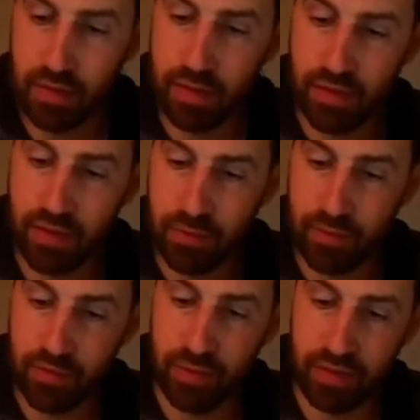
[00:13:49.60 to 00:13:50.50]
Now that we're
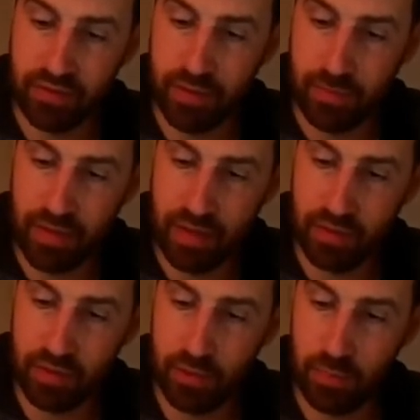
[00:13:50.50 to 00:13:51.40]
doing something a
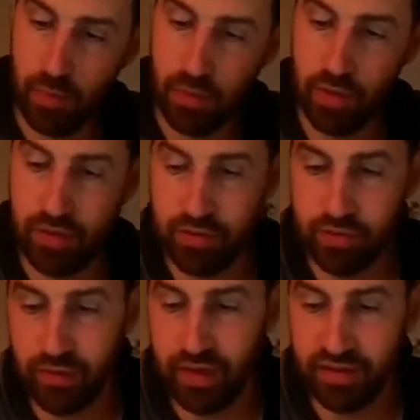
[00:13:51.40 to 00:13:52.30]
little more on the
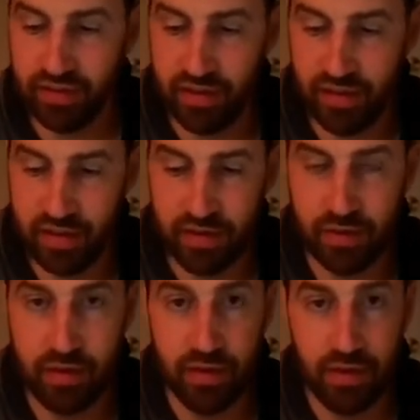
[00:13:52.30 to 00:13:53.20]
straight side,
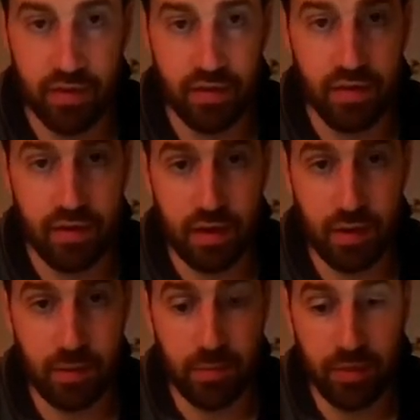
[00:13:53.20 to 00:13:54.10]
I
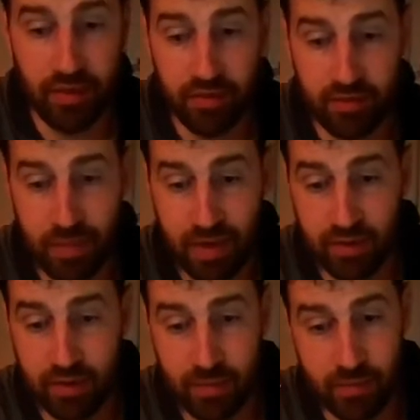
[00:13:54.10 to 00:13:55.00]
would put this back
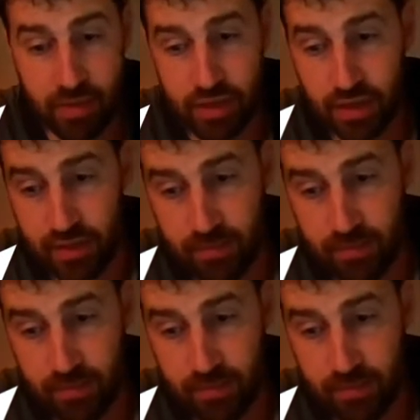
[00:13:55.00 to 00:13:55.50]
on the machine.